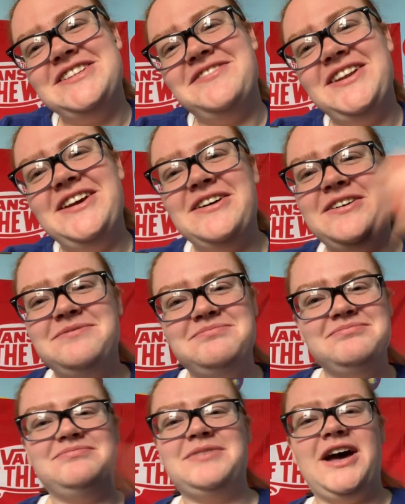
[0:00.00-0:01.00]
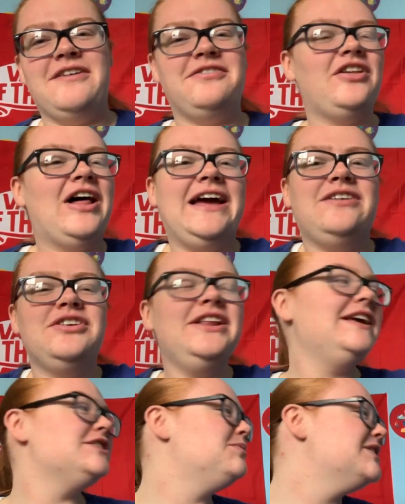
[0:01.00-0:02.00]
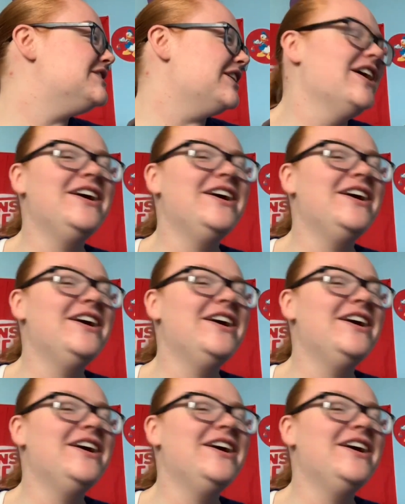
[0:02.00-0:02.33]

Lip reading: video. A flight. Really, it's winter.